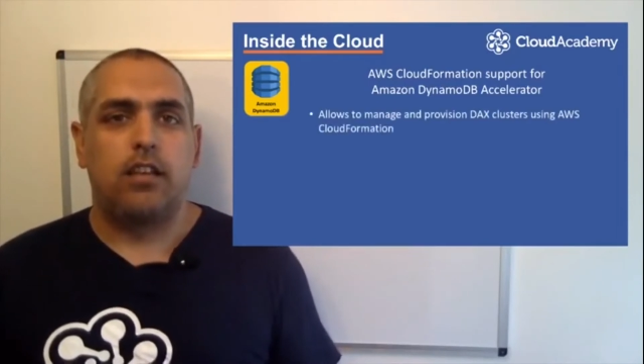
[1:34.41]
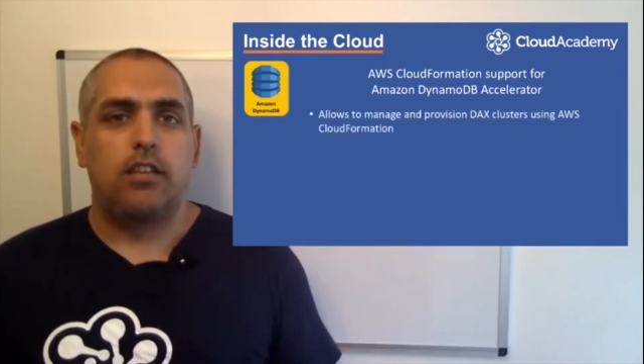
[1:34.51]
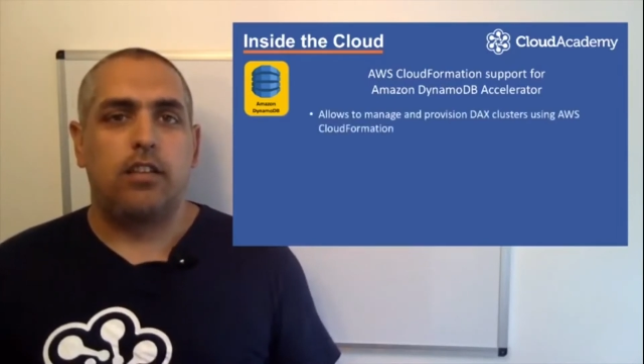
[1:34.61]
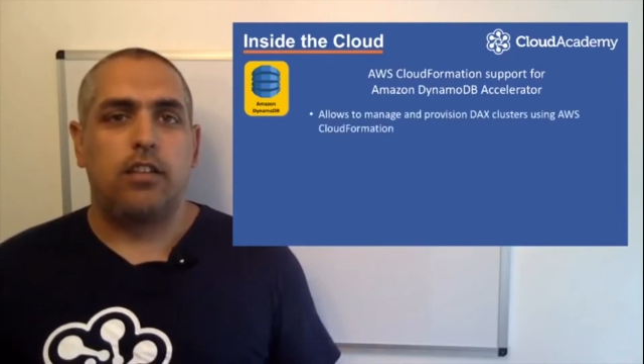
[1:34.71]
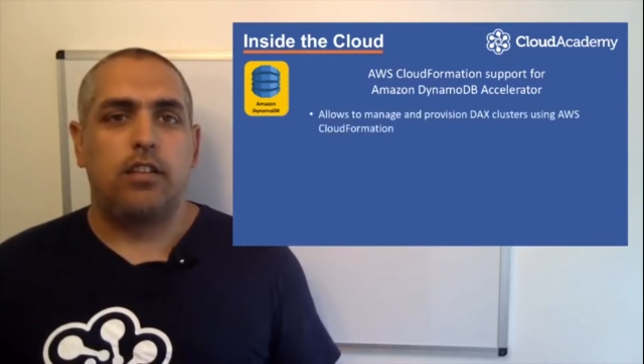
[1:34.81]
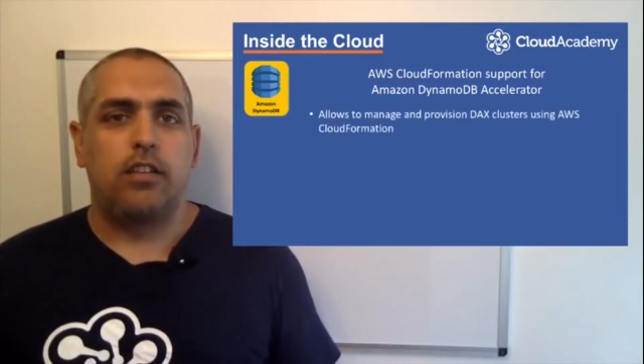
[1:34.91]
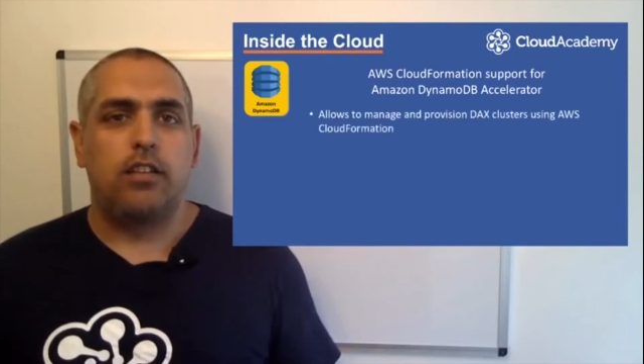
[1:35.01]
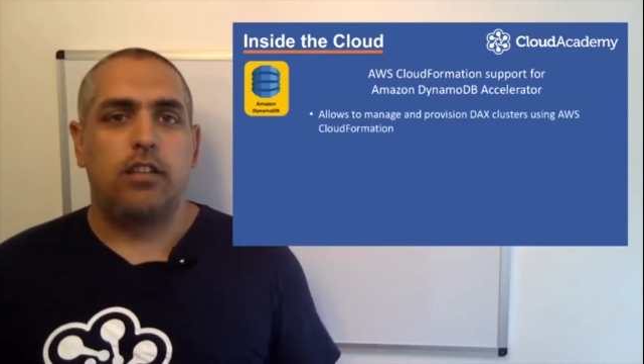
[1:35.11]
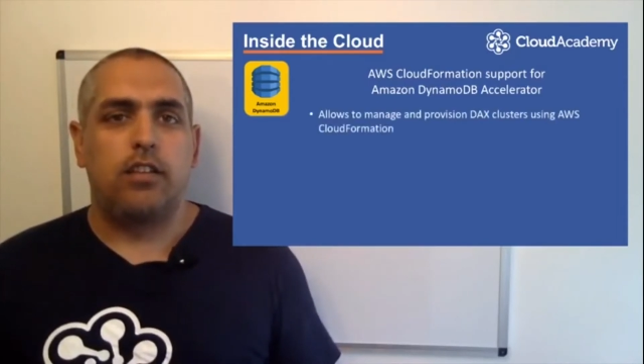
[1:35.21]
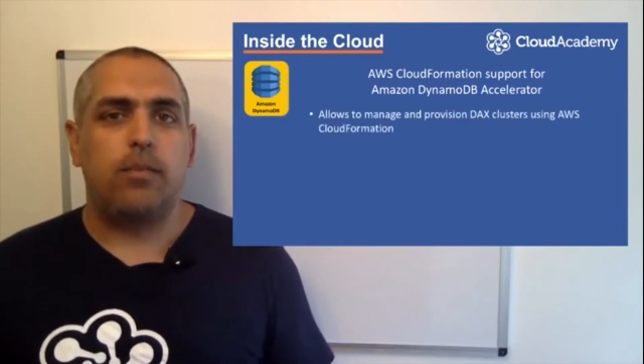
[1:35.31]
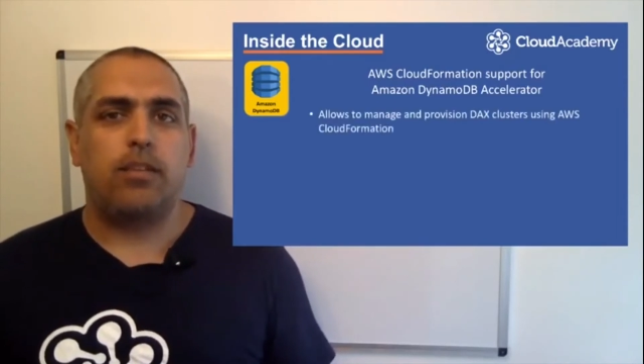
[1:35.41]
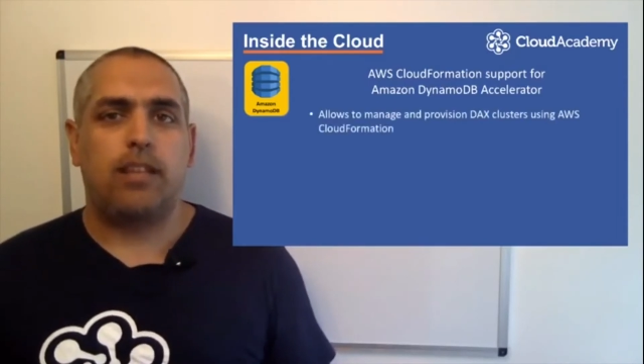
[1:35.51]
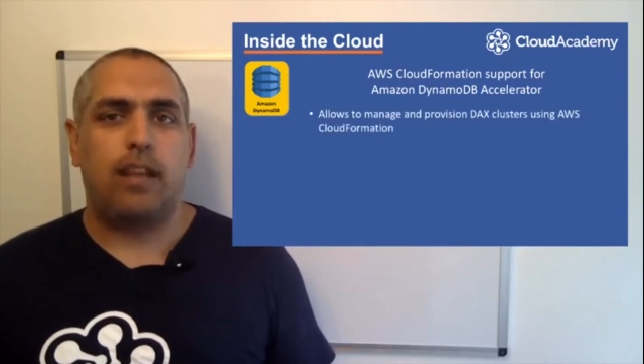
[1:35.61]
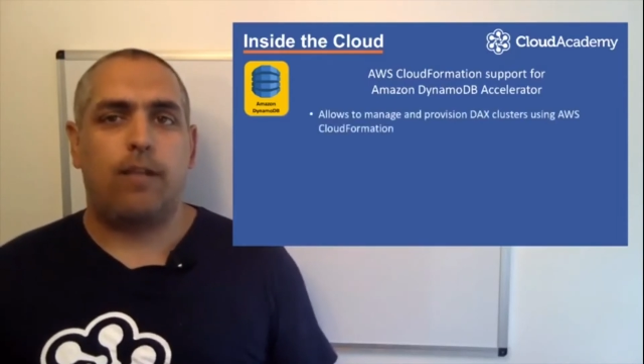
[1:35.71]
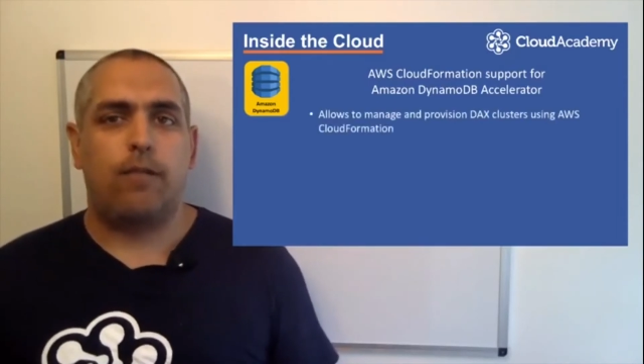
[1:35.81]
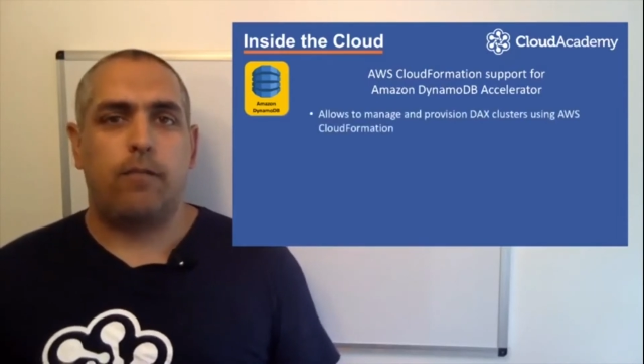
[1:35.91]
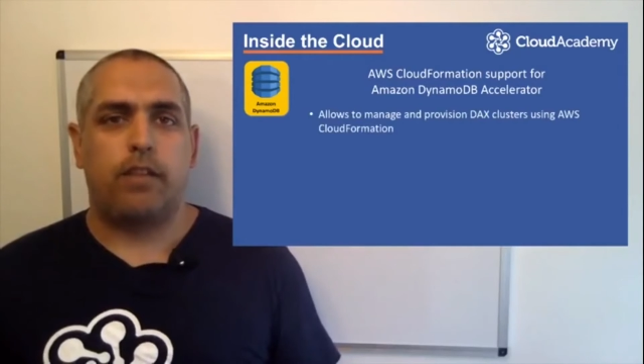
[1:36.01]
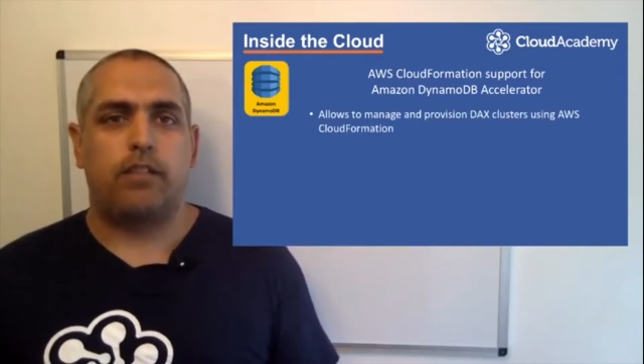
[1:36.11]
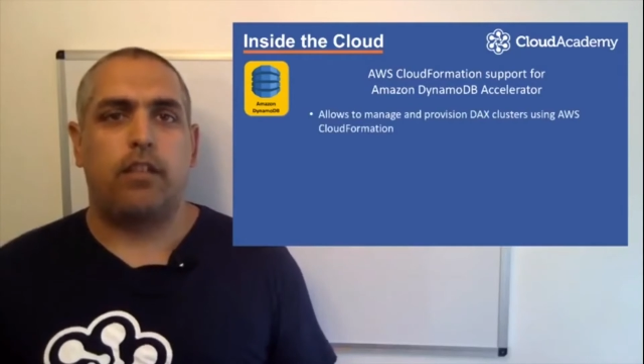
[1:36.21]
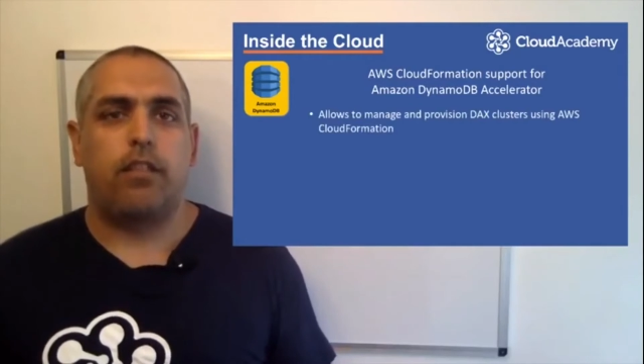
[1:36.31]
using A W S
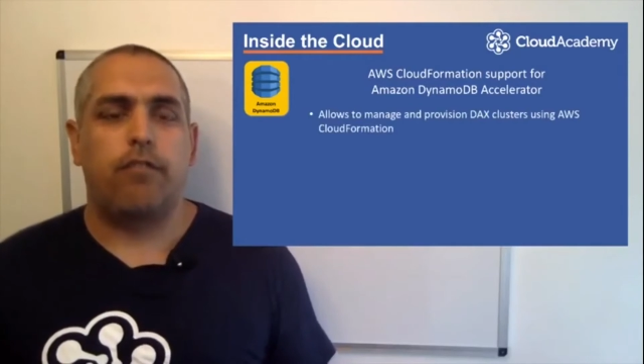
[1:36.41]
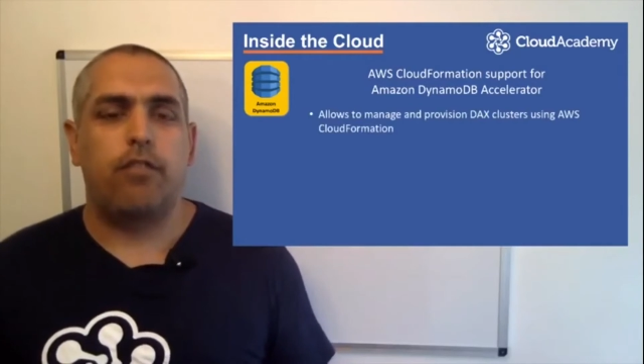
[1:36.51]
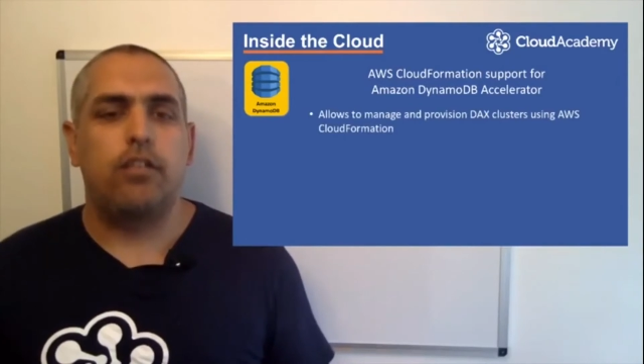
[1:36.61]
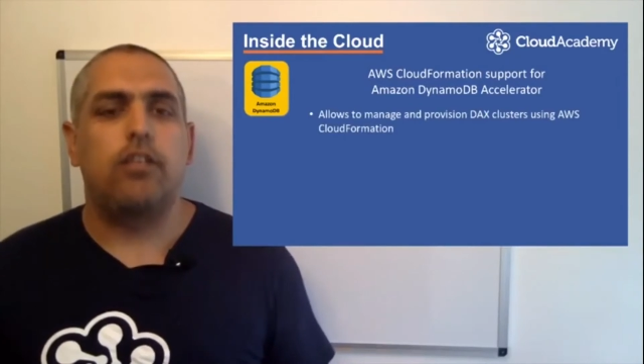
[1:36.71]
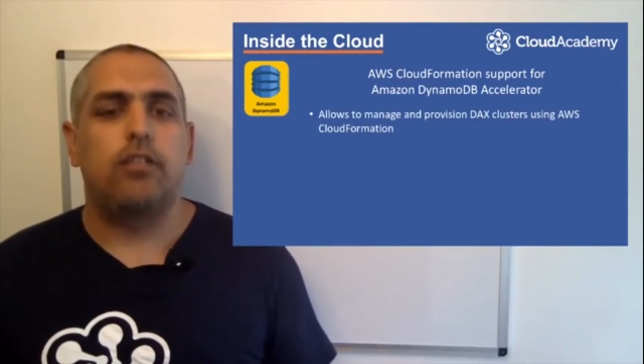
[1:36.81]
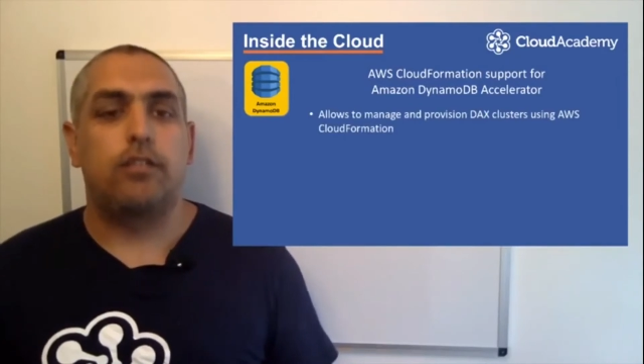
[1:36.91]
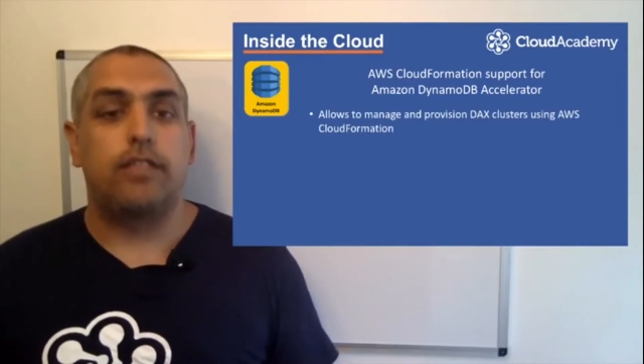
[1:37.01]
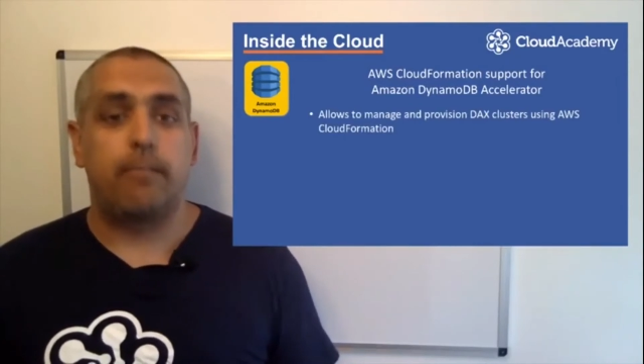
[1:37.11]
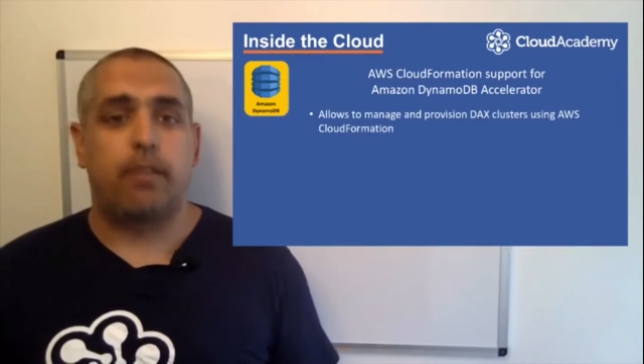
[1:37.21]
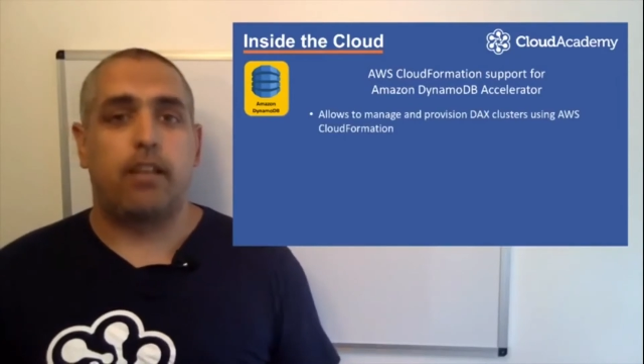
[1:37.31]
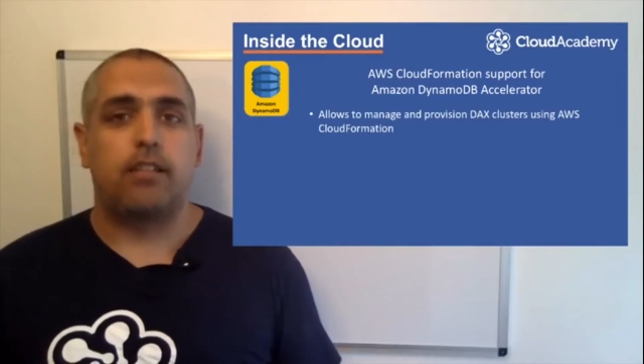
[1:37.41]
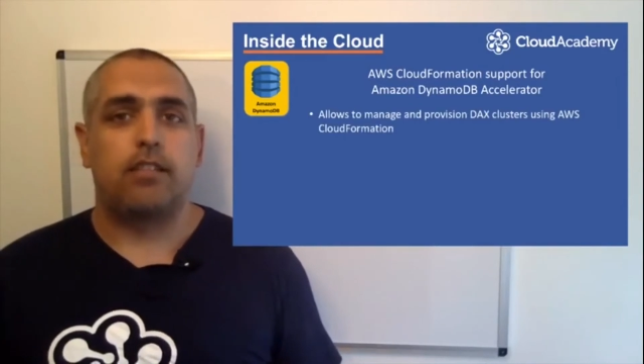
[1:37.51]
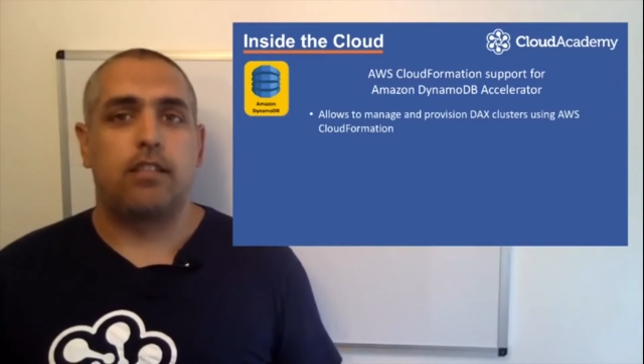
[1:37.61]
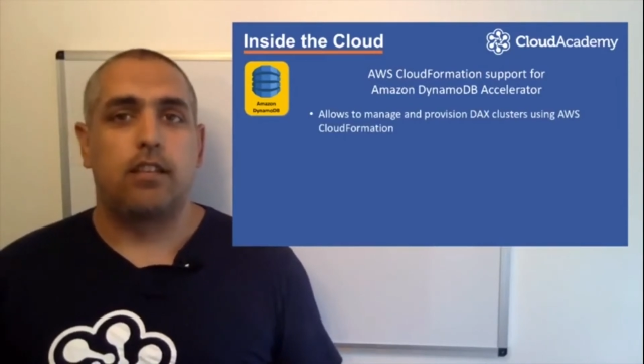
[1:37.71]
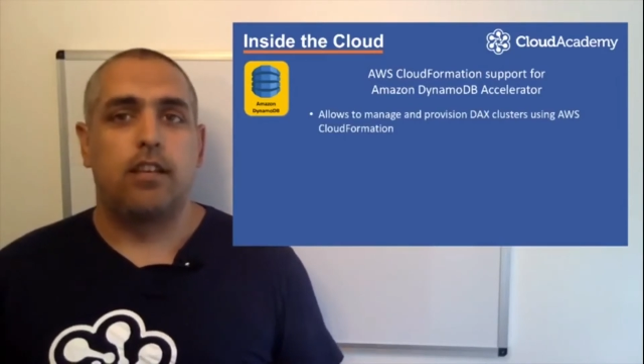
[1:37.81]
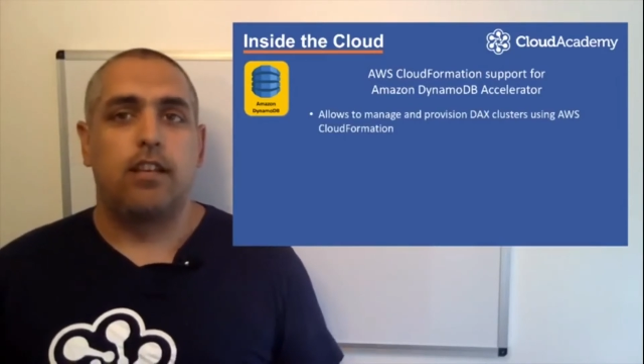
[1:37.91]
CloudFormation through the use of templates.